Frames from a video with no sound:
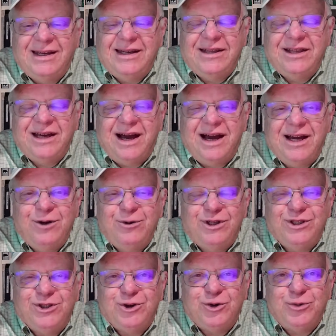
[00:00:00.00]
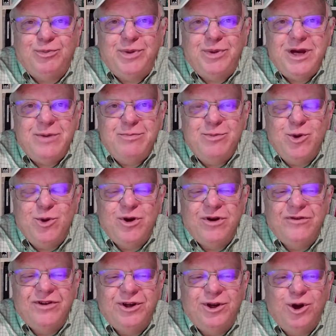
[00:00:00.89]
Now the Irish are a bit
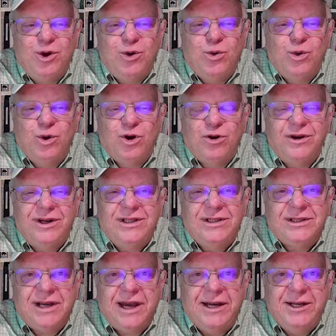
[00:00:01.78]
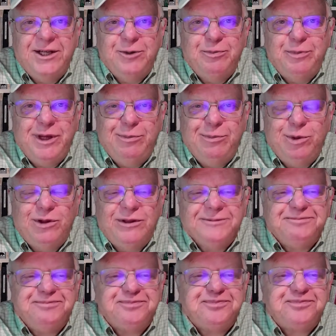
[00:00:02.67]
more of a no worries kind of people.